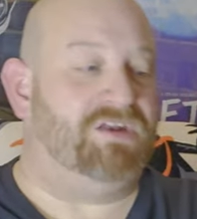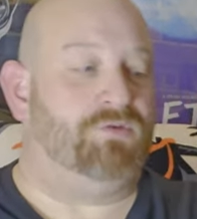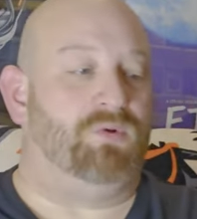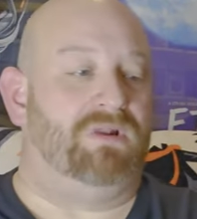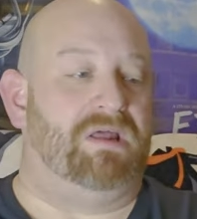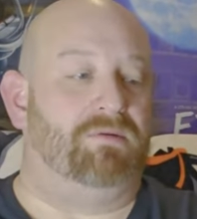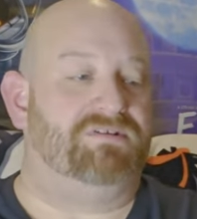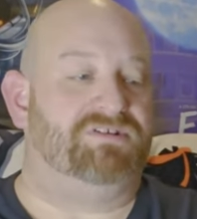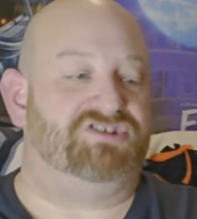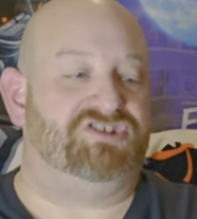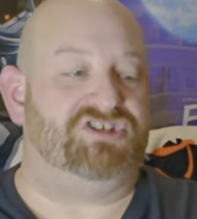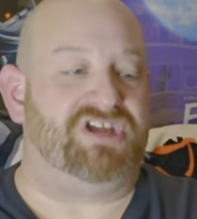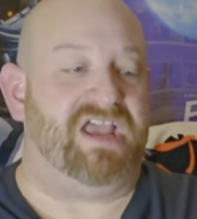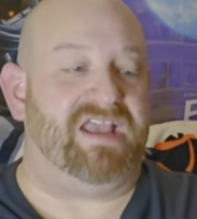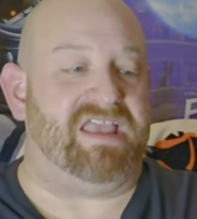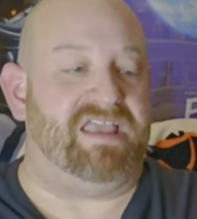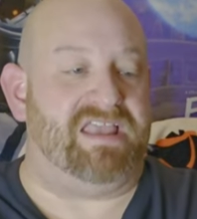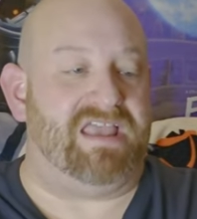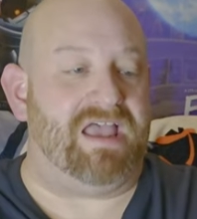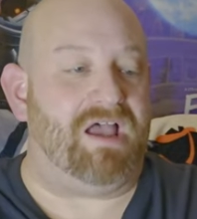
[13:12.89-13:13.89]
And while I was
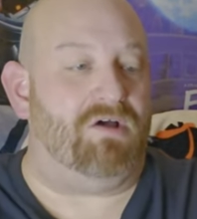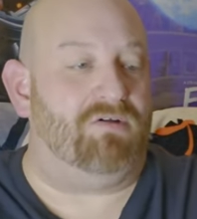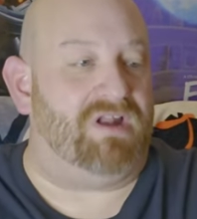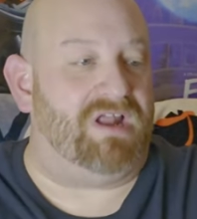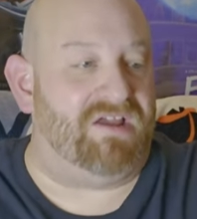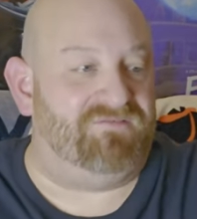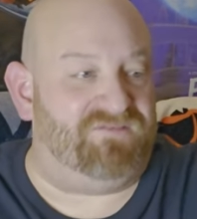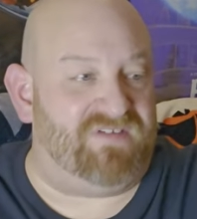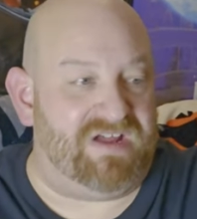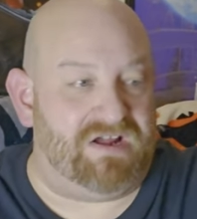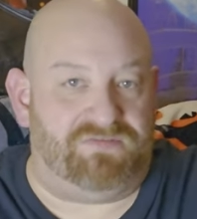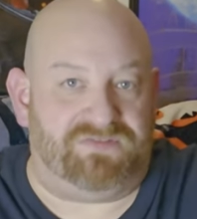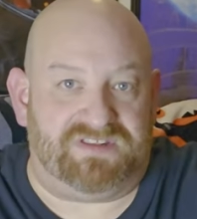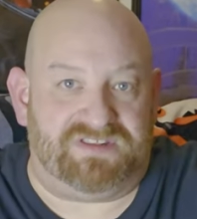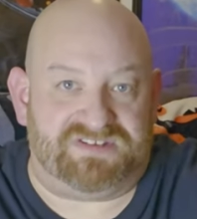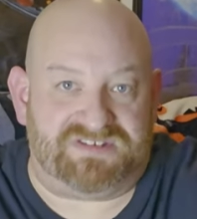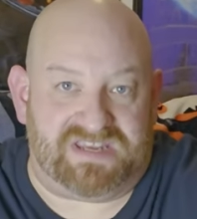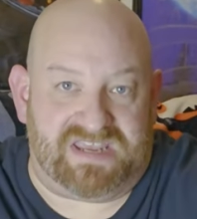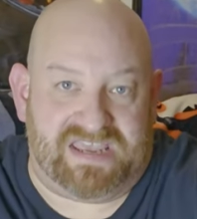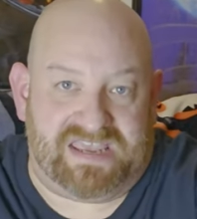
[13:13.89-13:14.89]
checking out, I
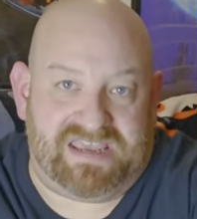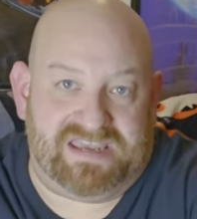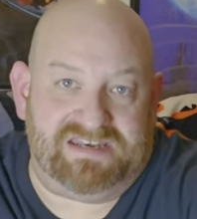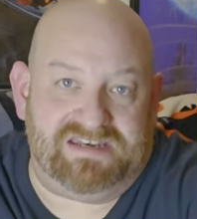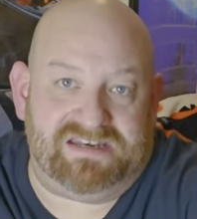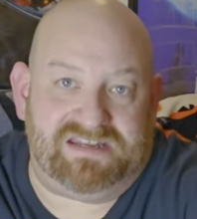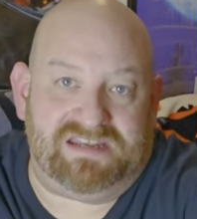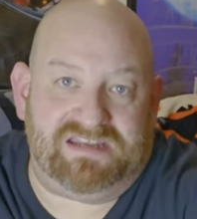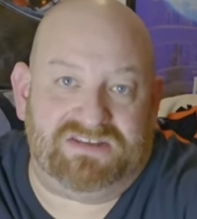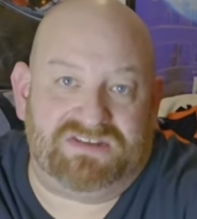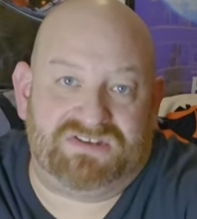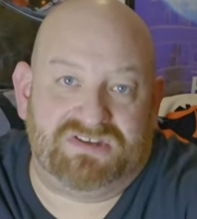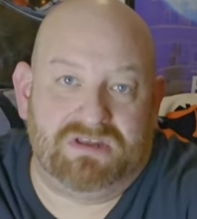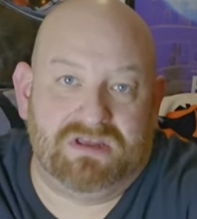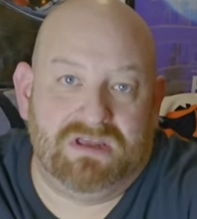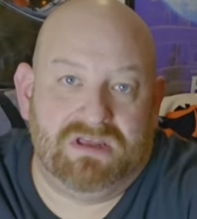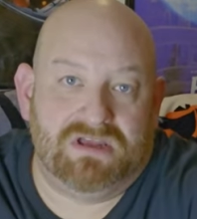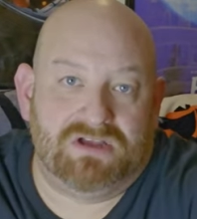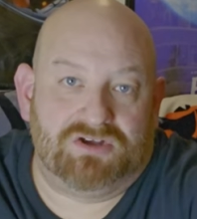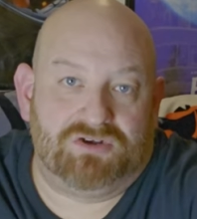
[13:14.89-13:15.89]
found this Andes
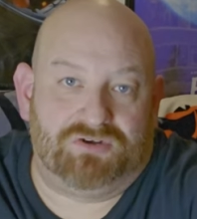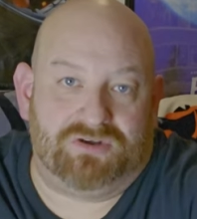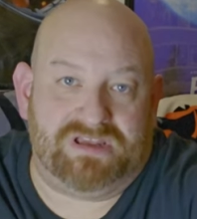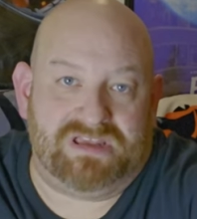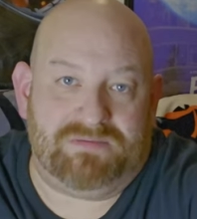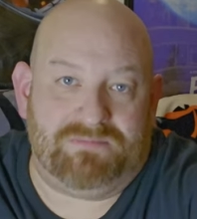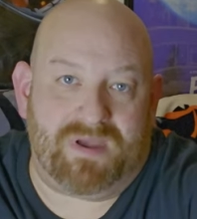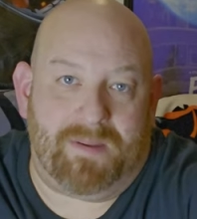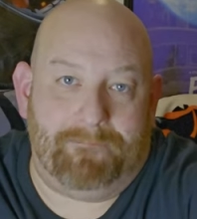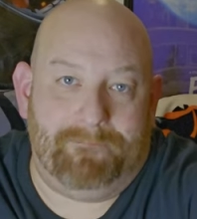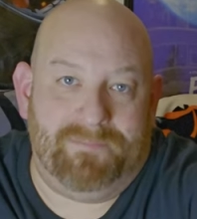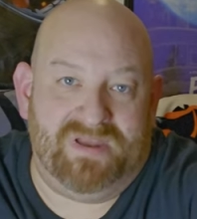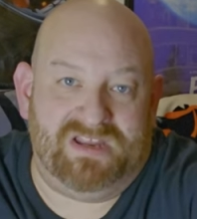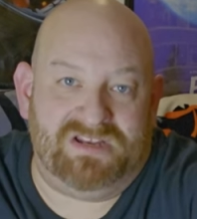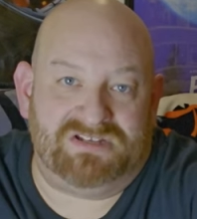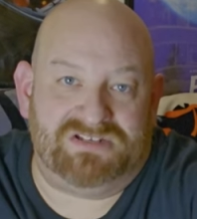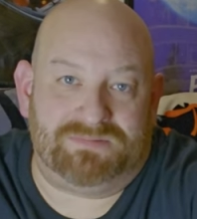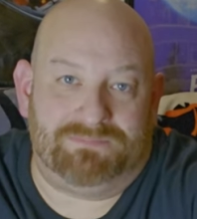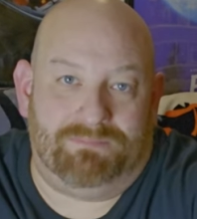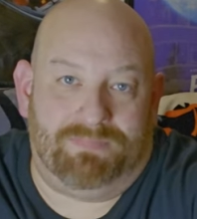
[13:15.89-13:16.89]
cream
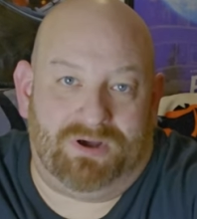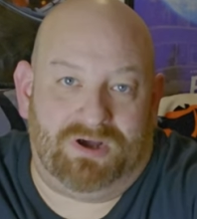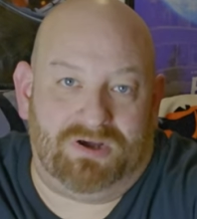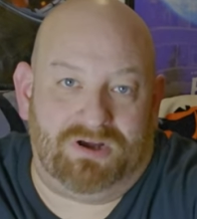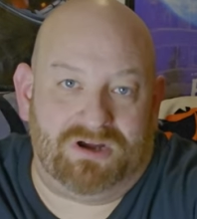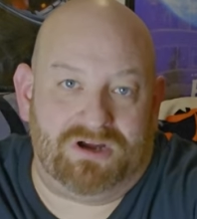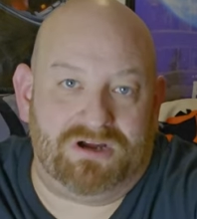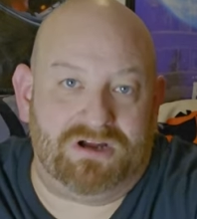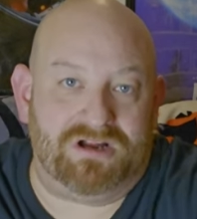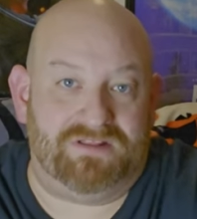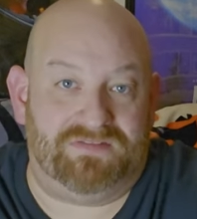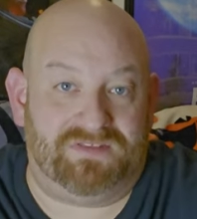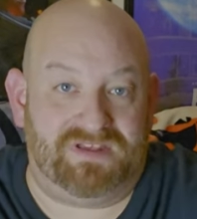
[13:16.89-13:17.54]
mint bar.